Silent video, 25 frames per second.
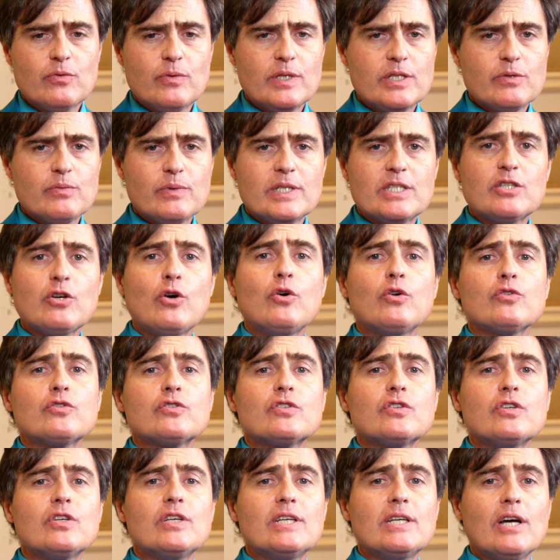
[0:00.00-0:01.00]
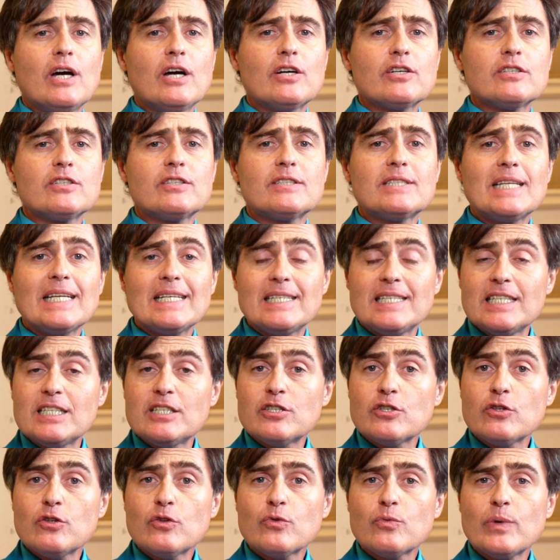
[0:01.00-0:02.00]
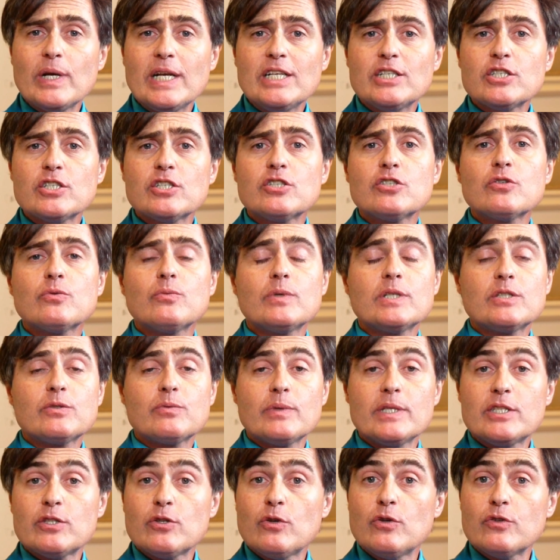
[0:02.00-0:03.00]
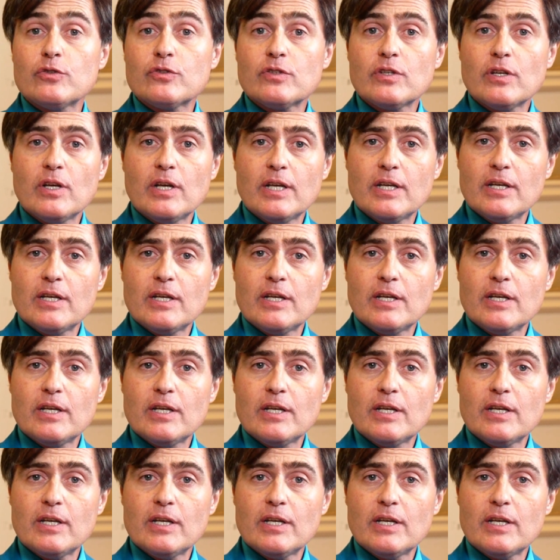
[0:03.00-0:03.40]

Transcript: which withholds are statistical ranges, which withholds